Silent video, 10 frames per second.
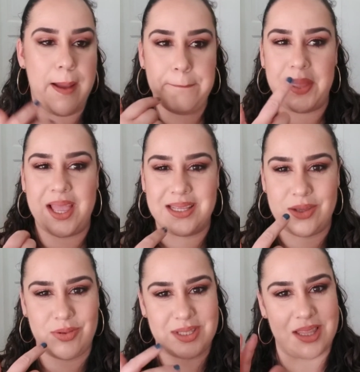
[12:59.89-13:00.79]
because it
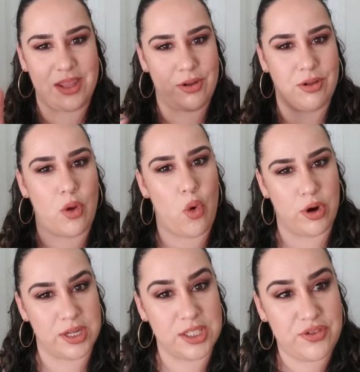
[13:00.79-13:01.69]
was a little
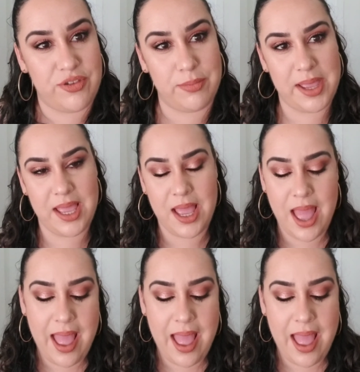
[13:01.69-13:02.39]
orange for me.